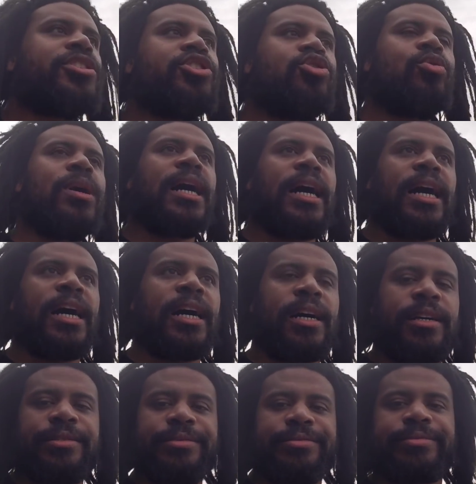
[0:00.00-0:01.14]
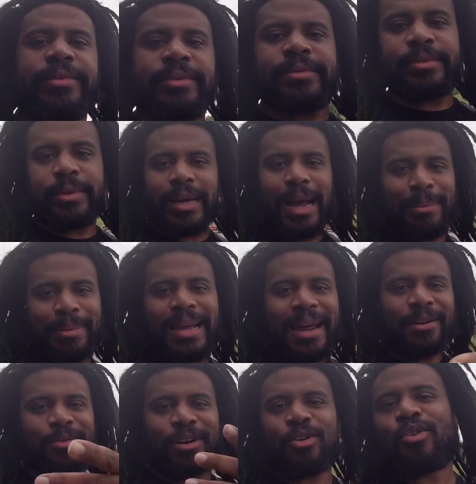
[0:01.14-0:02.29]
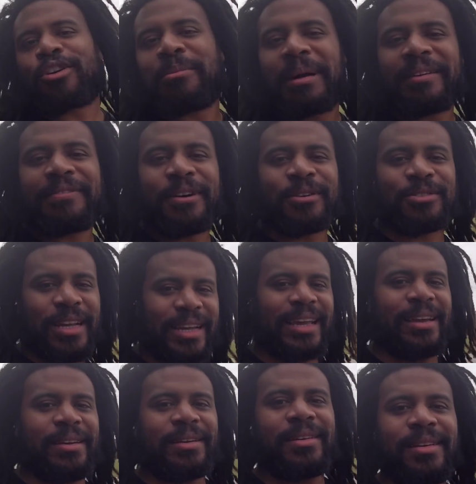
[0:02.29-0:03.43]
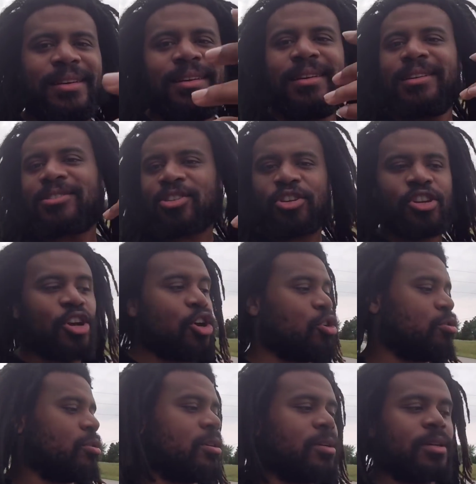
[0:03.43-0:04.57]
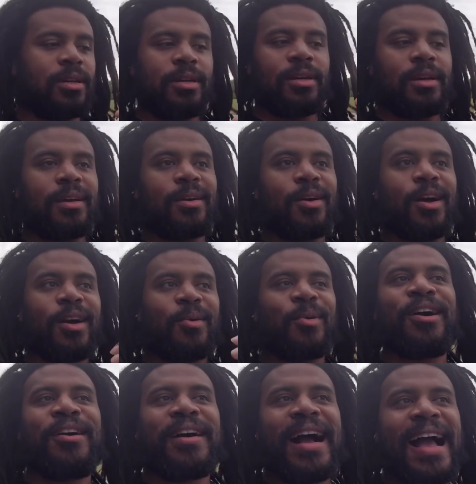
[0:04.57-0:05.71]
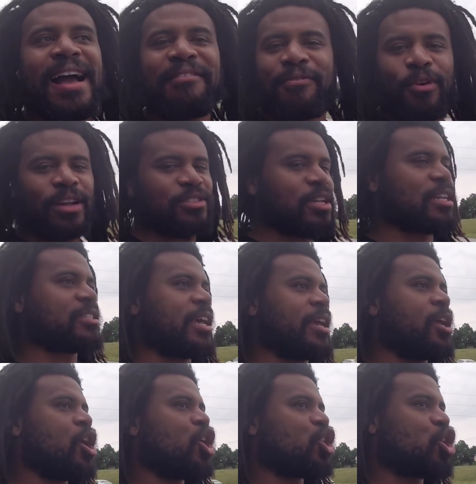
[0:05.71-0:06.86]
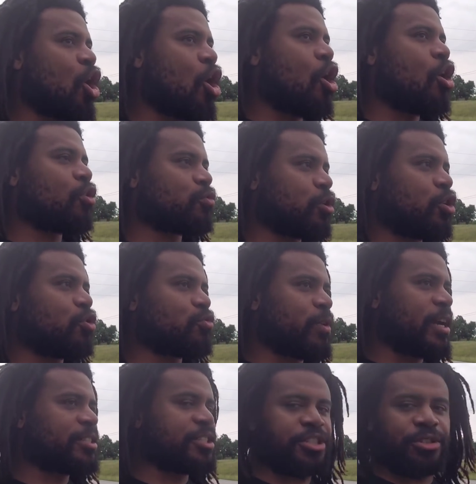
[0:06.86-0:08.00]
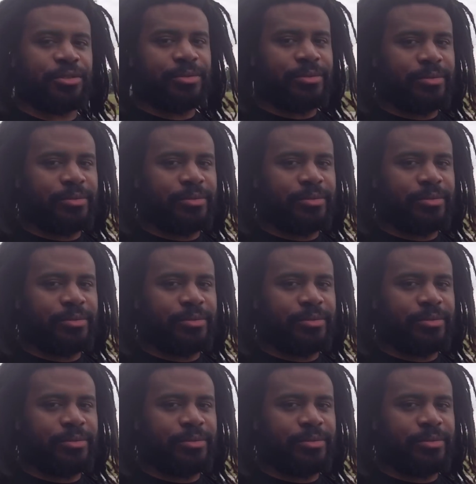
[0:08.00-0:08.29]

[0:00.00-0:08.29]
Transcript: you I'm kind of recording on my phone so I can't, so you go, well, I have voice, so I say, call Road Rescue.